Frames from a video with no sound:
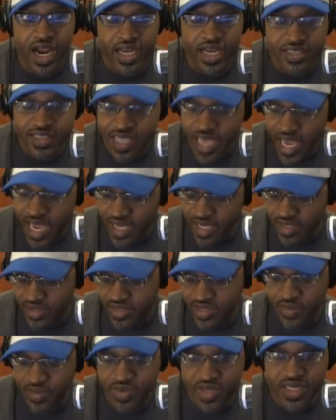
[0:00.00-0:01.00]
Is that
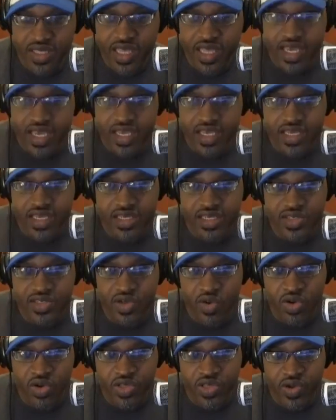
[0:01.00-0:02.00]
something that is
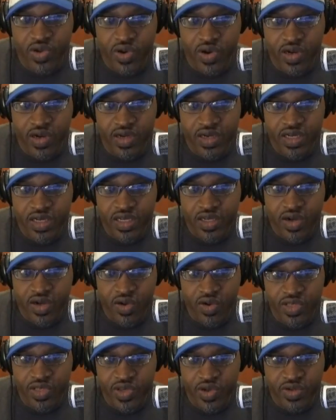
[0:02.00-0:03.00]
on your
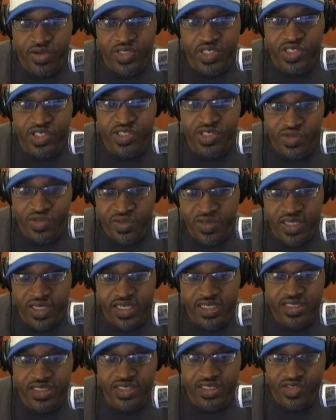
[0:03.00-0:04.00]
to-do
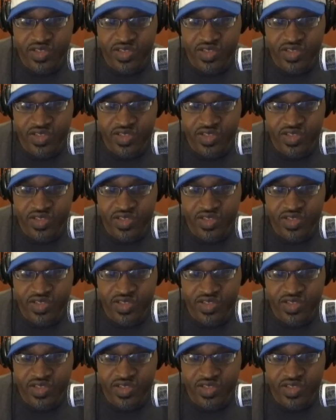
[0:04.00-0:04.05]
list?